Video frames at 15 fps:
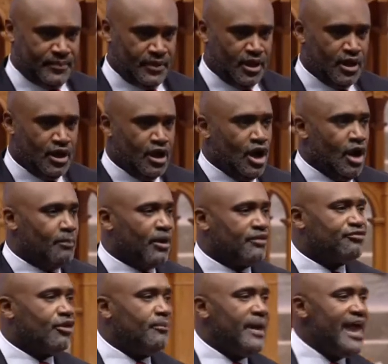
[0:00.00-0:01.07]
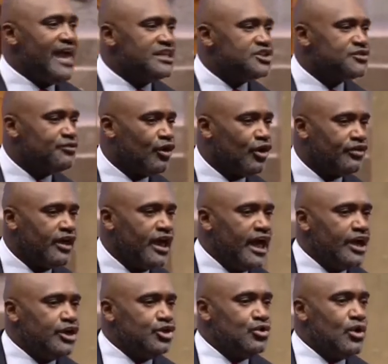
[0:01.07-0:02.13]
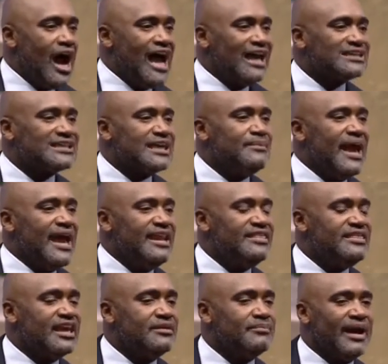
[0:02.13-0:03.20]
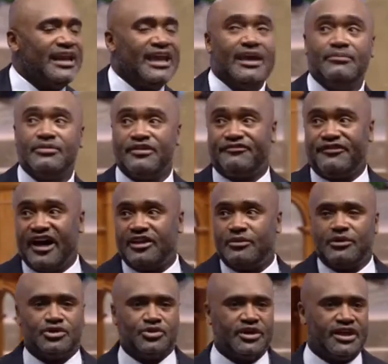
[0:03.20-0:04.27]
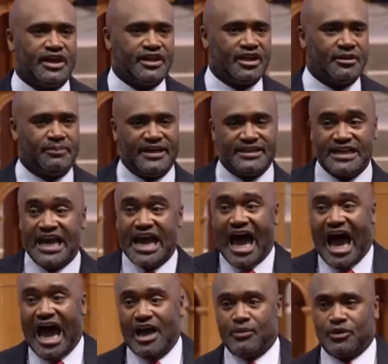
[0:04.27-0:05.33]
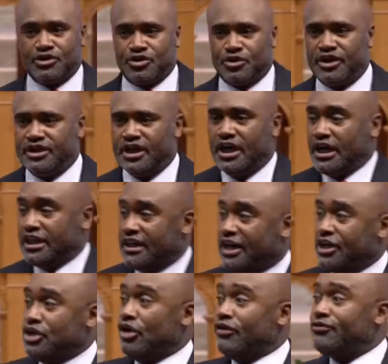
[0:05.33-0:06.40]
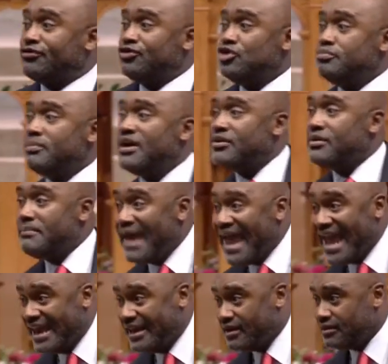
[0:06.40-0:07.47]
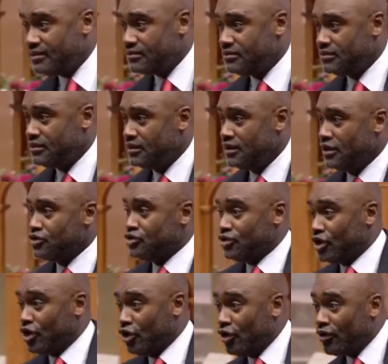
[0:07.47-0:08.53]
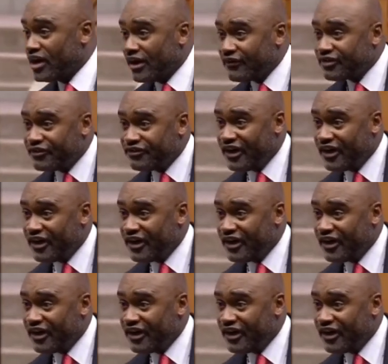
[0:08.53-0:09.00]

But from henceforth, you ask him anything in my name, the Father will do it. Another place, I will do it, that your fruit may remain to the glory of the Father.